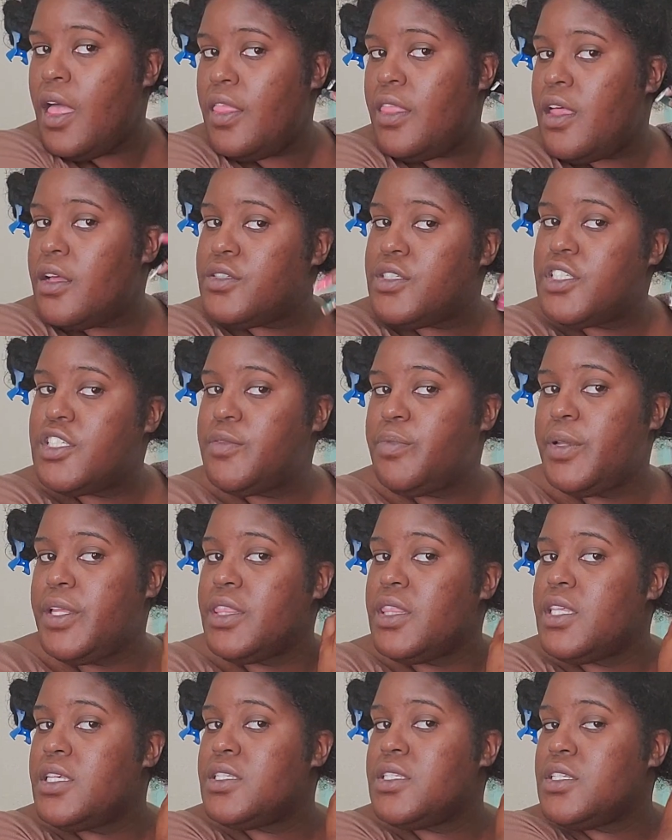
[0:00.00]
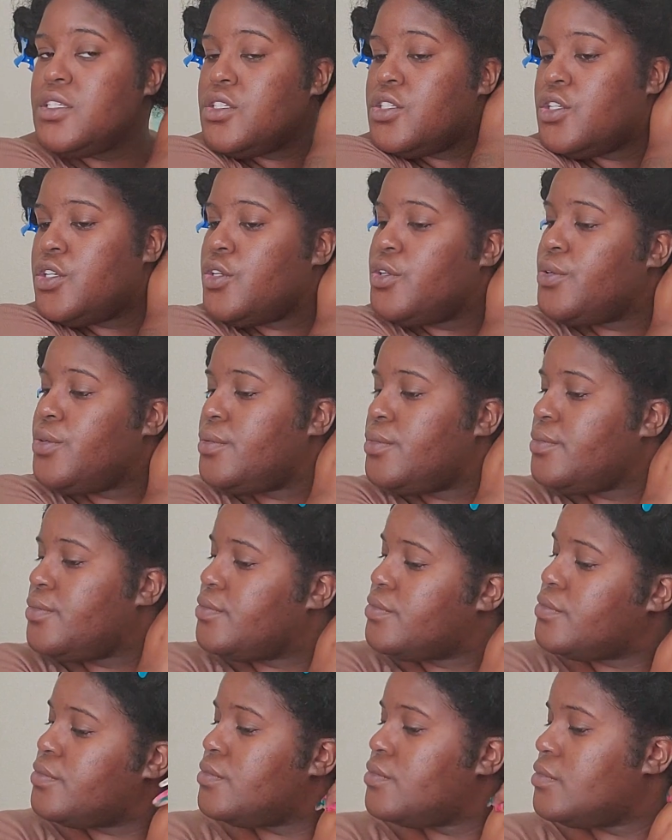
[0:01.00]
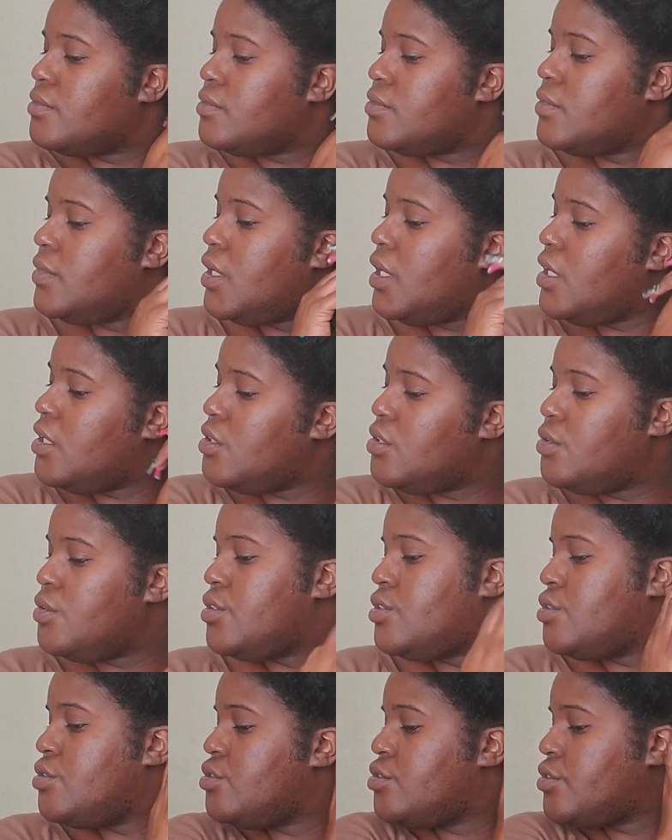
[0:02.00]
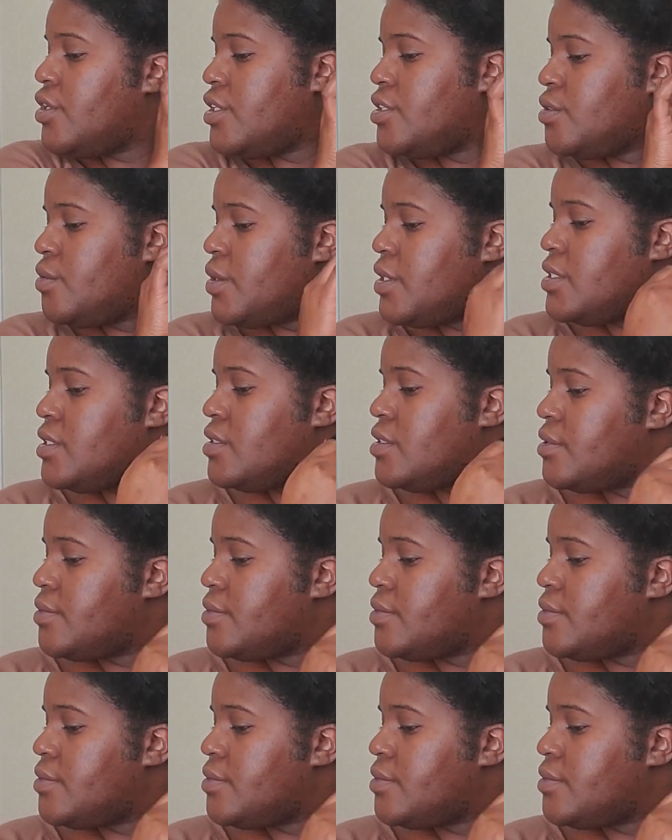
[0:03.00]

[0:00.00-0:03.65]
And I'll just split this in two and do a 2-strand twist.